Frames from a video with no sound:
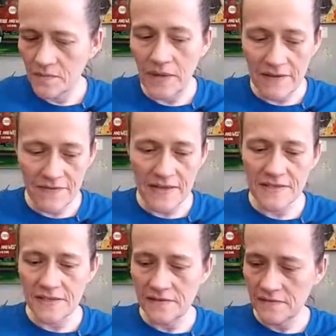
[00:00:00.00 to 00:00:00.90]
by
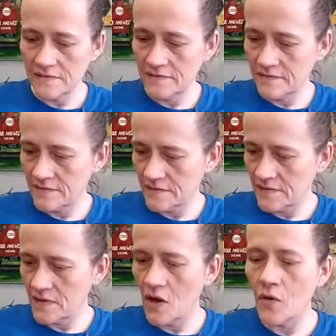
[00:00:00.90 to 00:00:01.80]
Fenton.
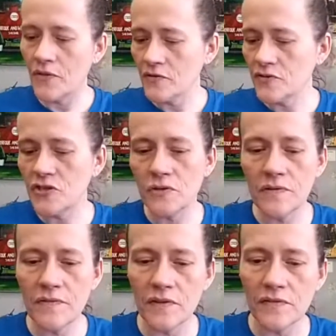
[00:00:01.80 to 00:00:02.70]
Oh, there's two
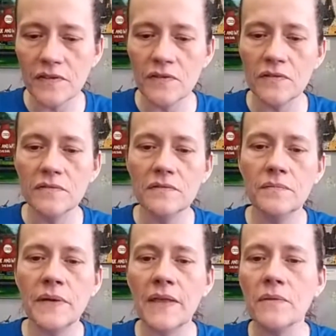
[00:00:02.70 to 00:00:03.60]
of those little,
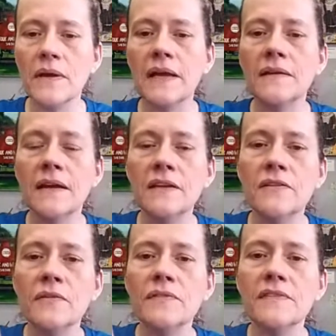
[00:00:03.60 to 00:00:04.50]
by the way. I knew
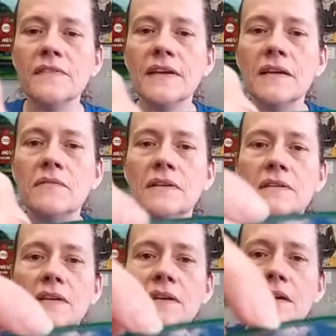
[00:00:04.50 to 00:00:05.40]
there was a second one.
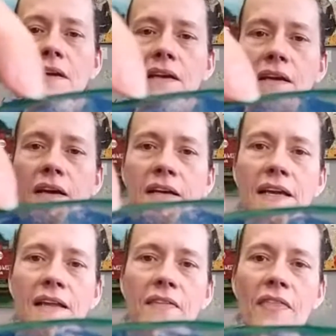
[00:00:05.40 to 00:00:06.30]

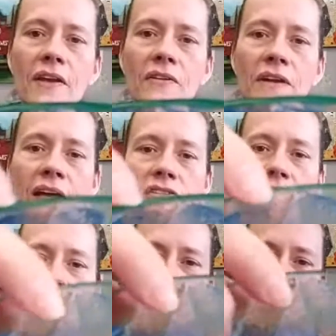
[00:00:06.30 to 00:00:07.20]
Again, they are not
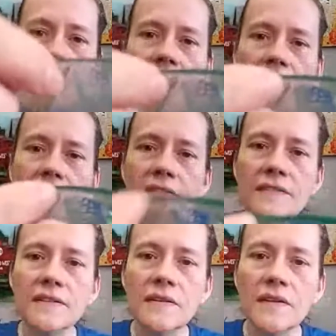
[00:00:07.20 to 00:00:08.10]
chips or cracks.
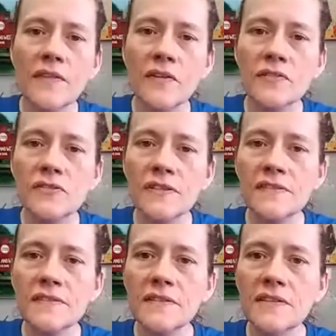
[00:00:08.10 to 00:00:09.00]
They're
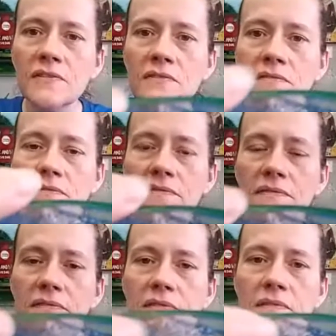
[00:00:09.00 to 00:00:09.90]
just little
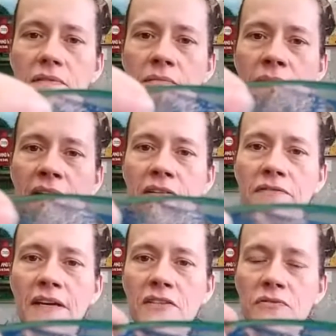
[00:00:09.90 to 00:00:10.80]

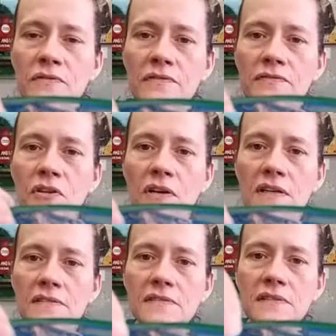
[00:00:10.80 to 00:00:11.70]
manufacturer
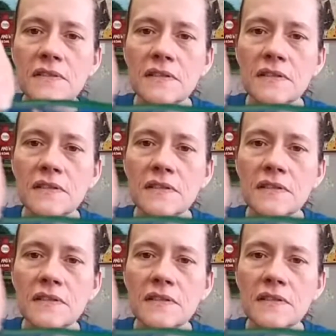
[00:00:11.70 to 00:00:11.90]
flaws